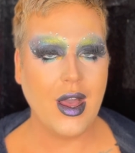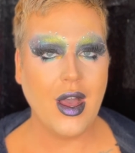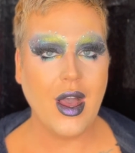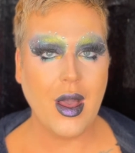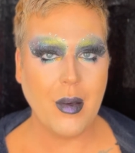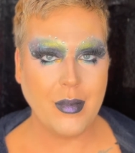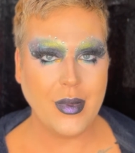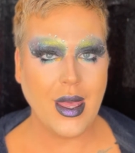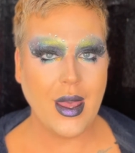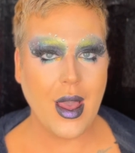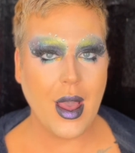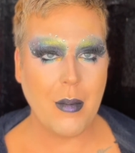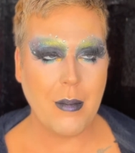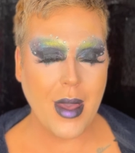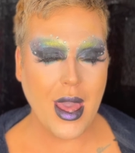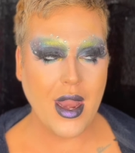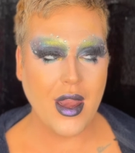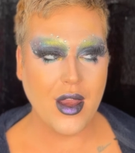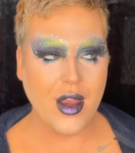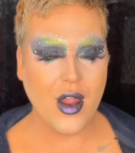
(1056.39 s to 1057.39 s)

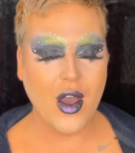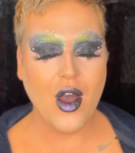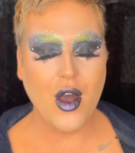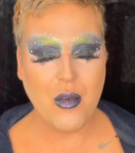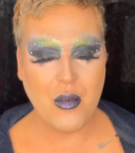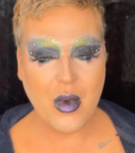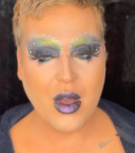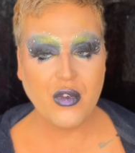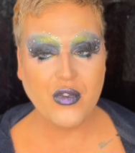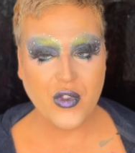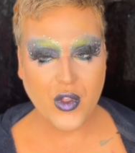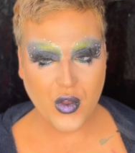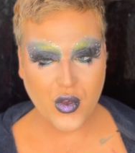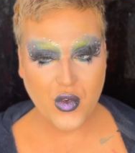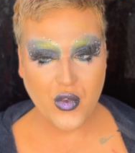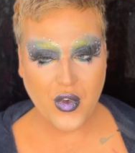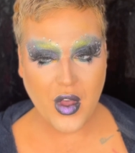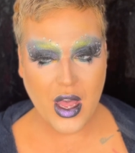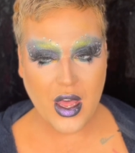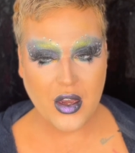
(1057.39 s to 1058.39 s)

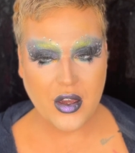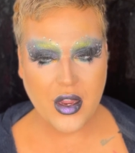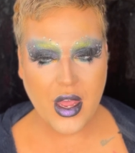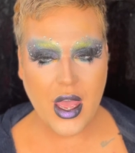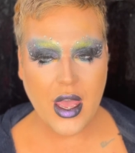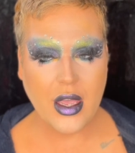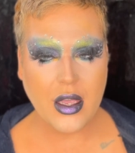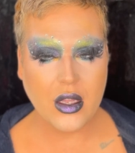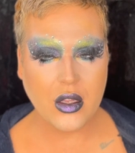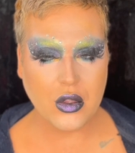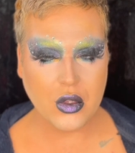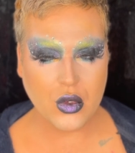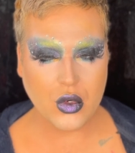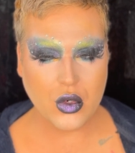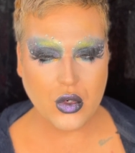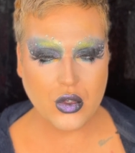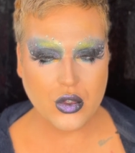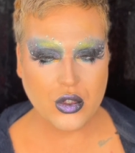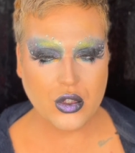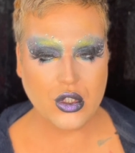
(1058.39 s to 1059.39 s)
viewfinder, it
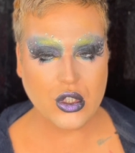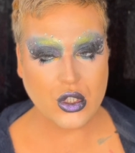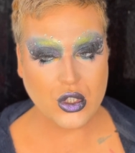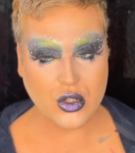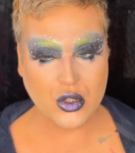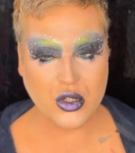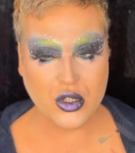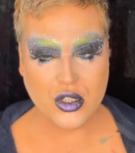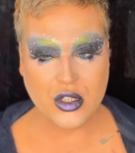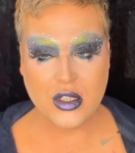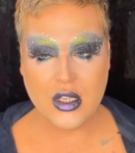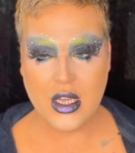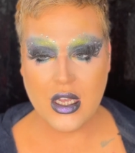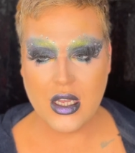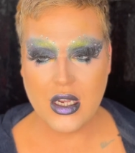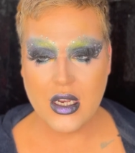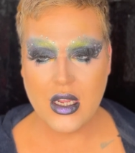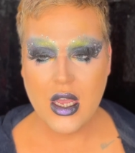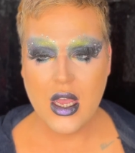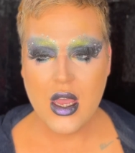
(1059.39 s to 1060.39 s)
looks
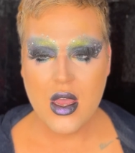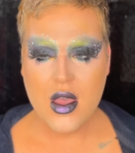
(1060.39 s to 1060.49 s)
disgusting.